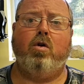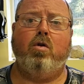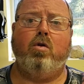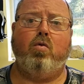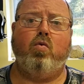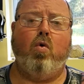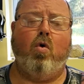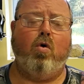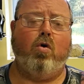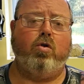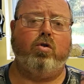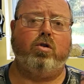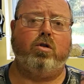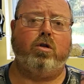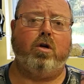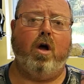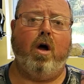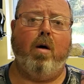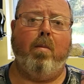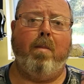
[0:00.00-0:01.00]

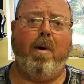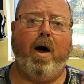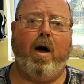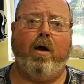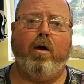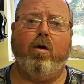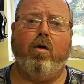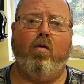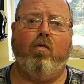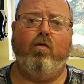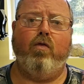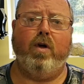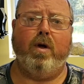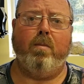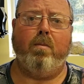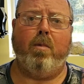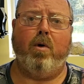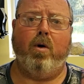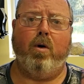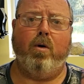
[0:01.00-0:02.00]
towards about
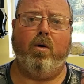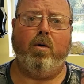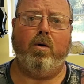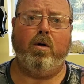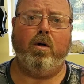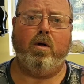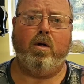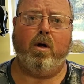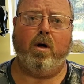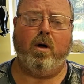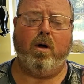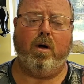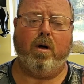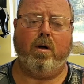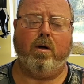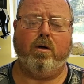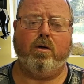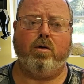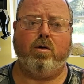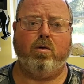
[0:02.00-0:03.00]
November
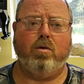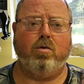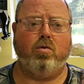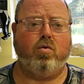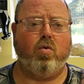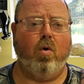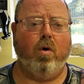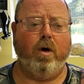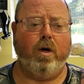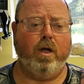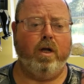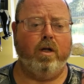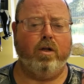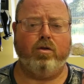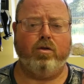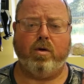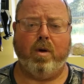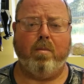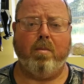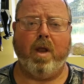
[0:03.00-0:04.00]
20th,
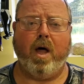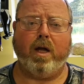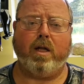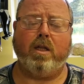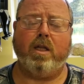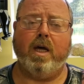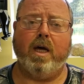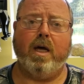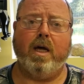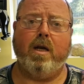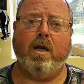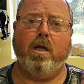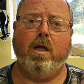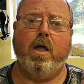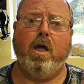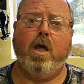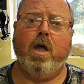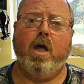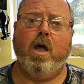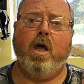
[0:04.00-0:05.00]
something like that.
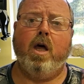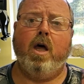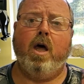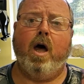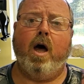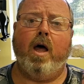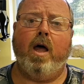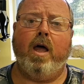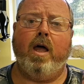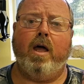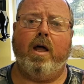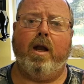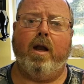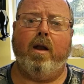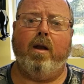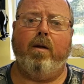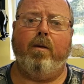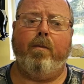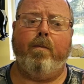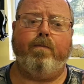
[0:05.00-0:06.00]

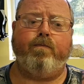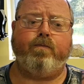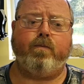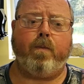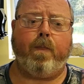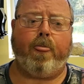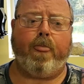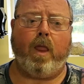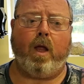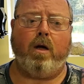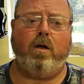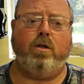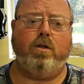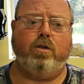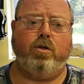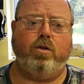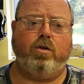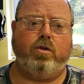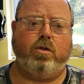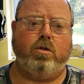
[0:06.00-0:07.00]
And
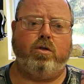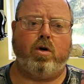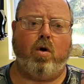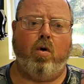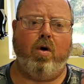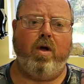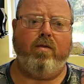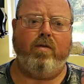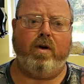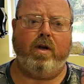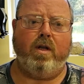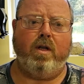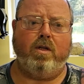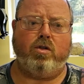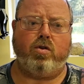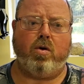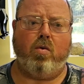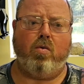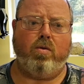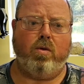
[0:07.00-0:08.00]
so
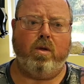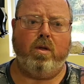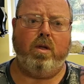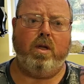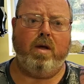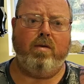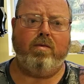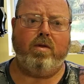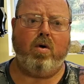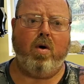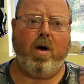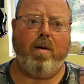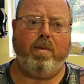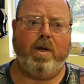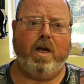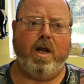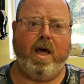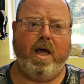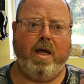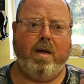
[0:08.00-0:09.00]
even though I'm
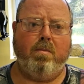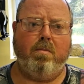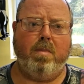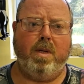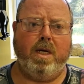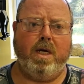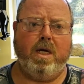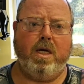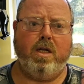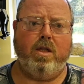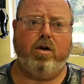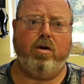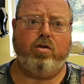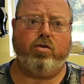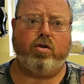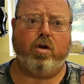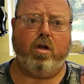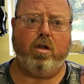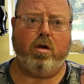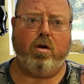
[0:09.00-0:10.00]
in 8B,
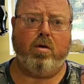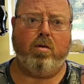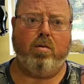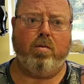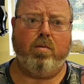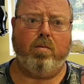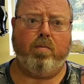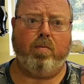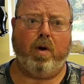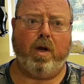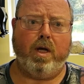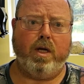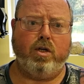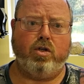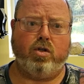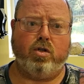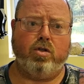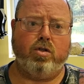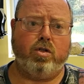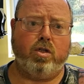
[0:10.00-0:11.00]
there's other
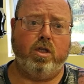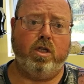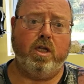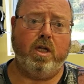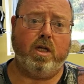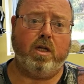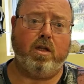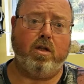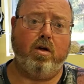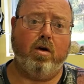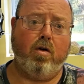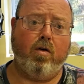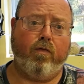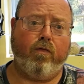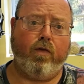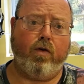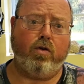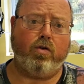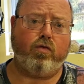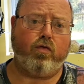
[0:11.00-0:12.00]
places that their
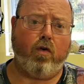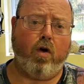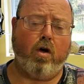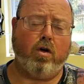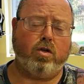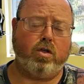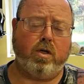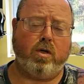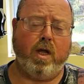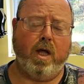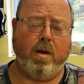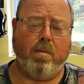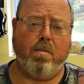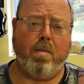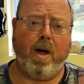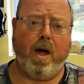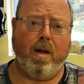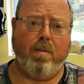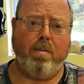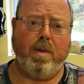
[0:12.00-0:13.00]
first frost date
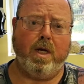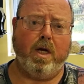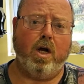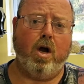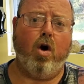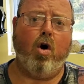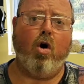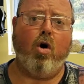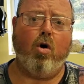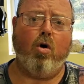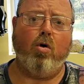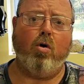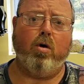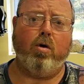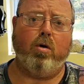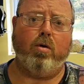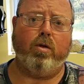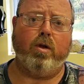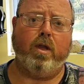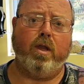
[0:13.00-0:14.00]
might be
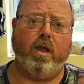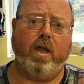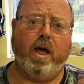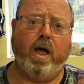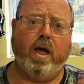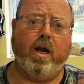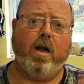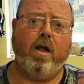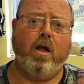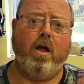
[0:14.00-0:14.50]
earlier than that,